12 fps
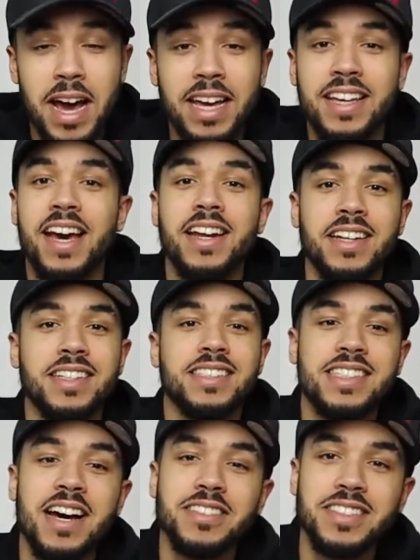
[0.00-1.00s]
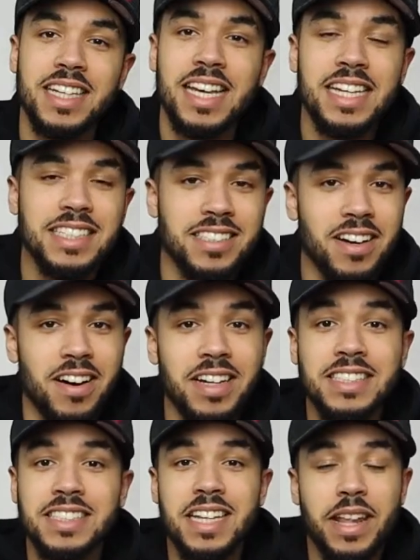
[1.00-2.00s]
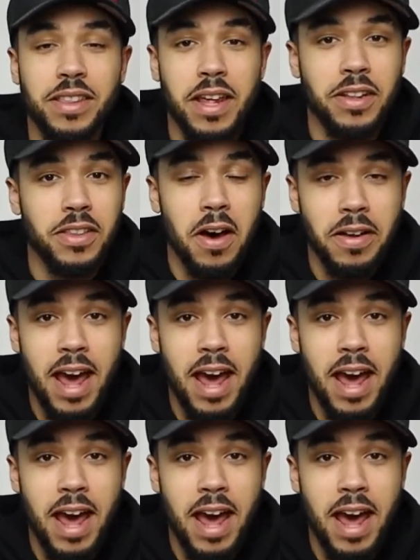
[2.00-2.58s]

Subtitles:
Again, sounds easier said than done.